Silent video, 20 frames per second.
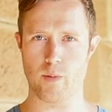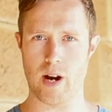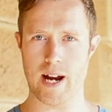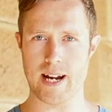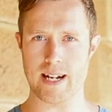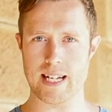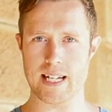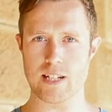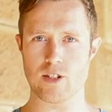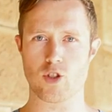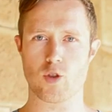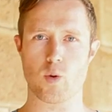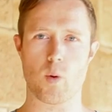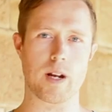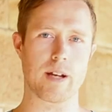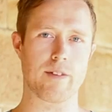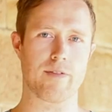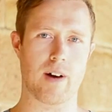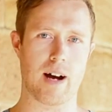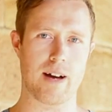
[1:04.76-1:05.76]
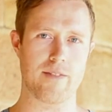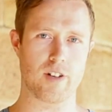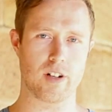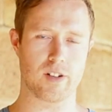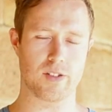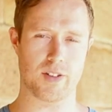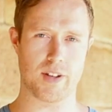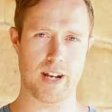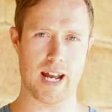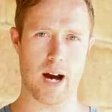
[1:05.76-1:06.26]
rate is
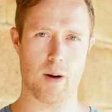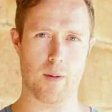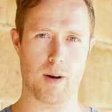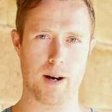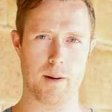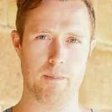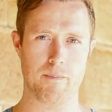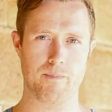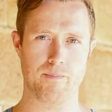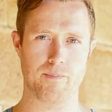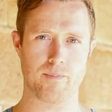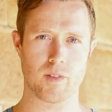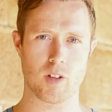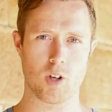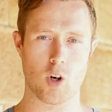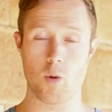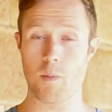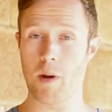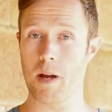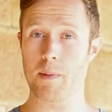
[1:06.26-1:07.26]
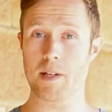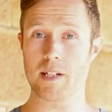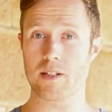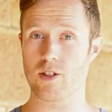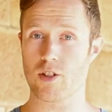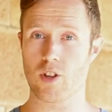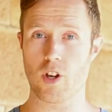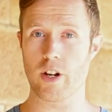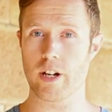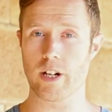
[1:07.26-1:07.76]
$25 an hour. Or maybe
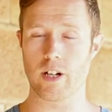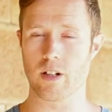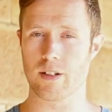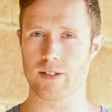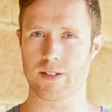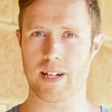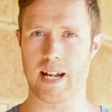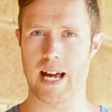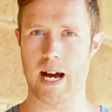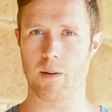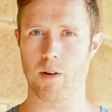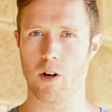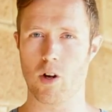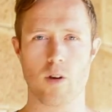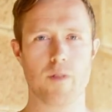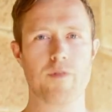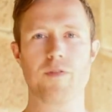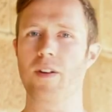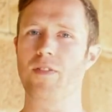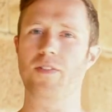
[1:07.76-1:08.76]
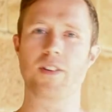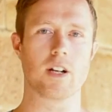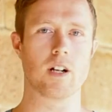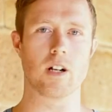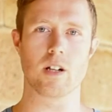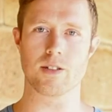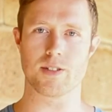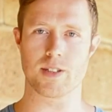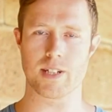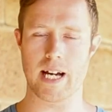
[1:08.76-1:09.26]
it's $30 an hour or
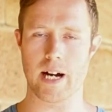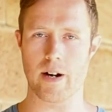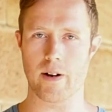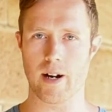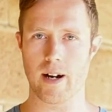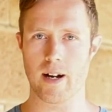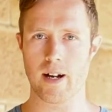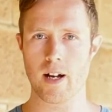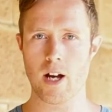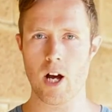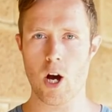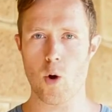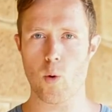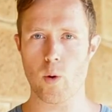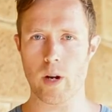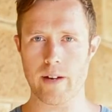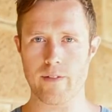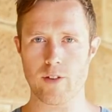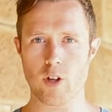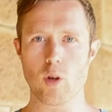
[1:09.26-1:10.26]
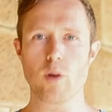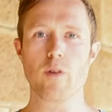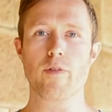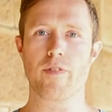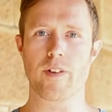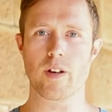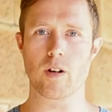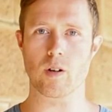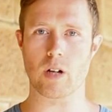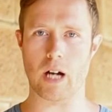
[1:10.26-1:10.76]
$50 an hour. Whatever you
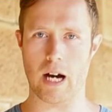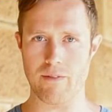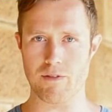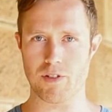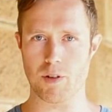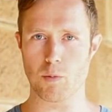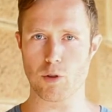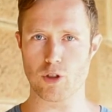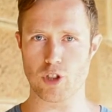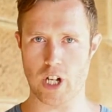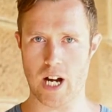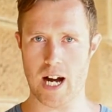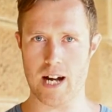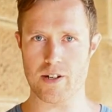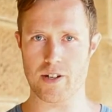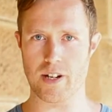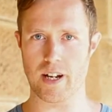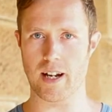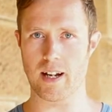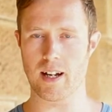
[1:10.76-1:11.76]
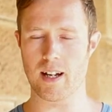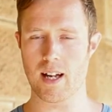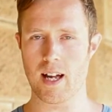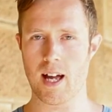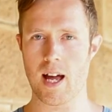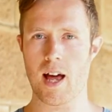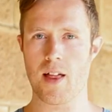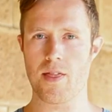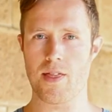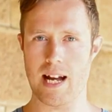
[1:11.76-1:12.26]
feel comfortable charging,
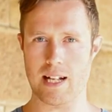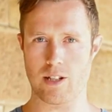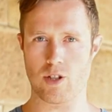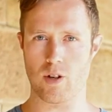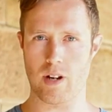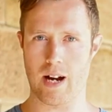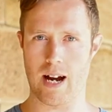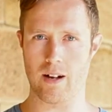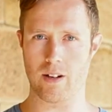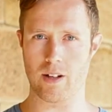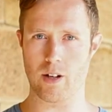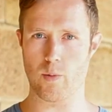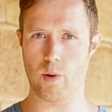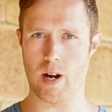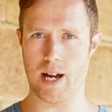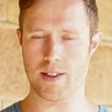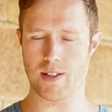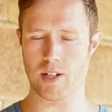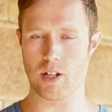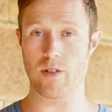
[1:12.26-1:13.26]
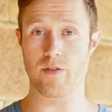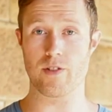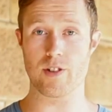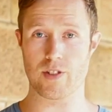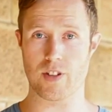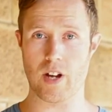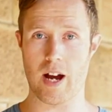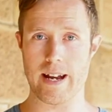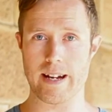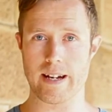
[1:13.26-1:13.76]
that's your hourly rate that you've
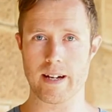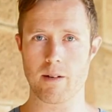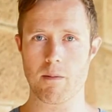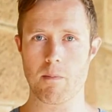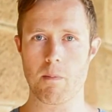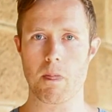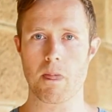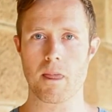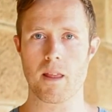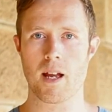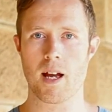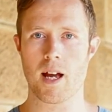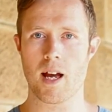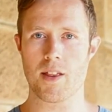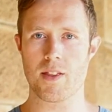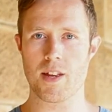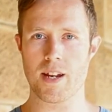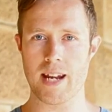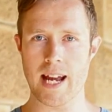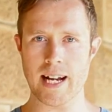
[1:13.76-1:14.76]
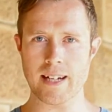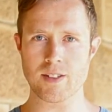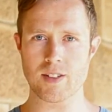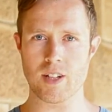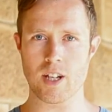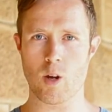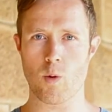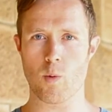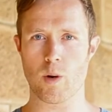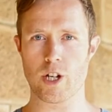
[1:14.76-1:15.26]
decided. The next
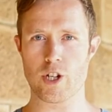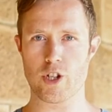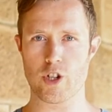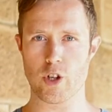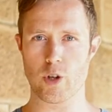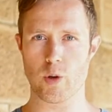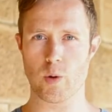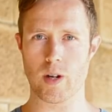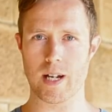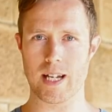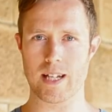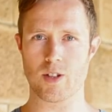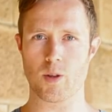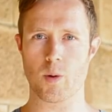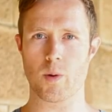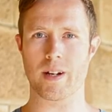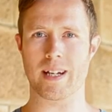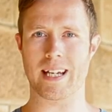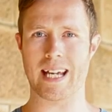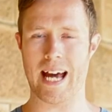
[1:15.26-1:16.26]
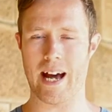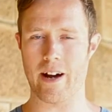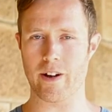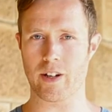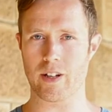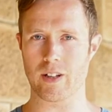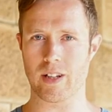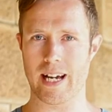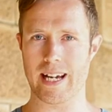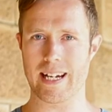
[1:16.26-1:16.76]
thing you want to do is you want to
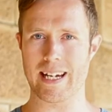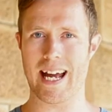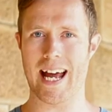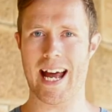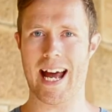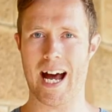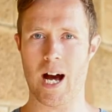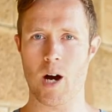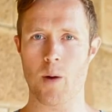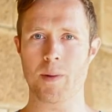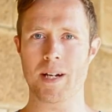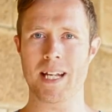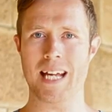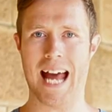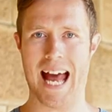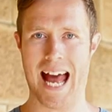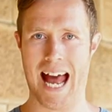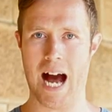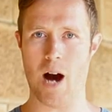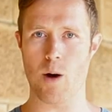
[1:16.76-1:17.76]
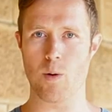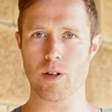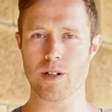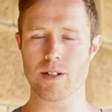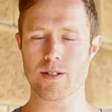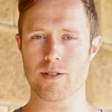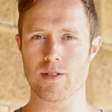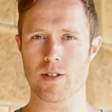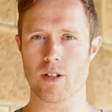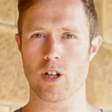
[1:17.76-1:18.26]
calculate how many
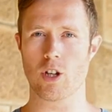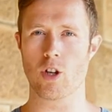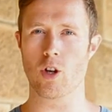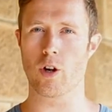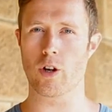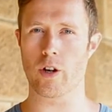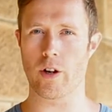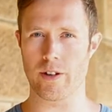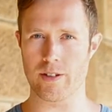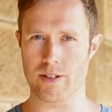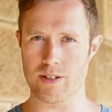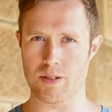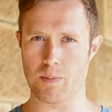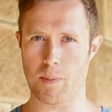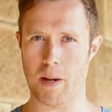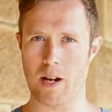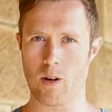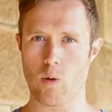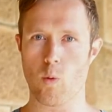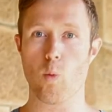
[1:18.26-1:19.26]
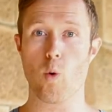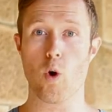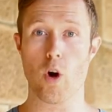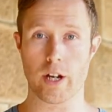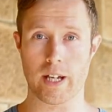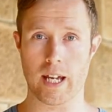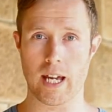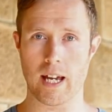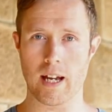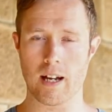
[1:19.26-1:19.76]
hours you're going to spend
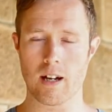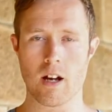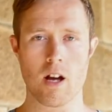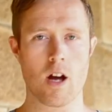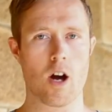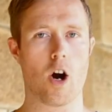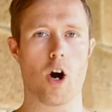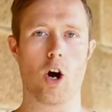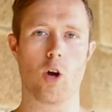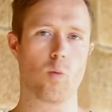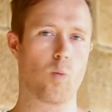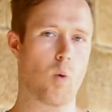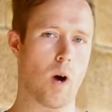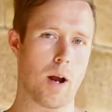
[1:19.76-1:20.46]
working on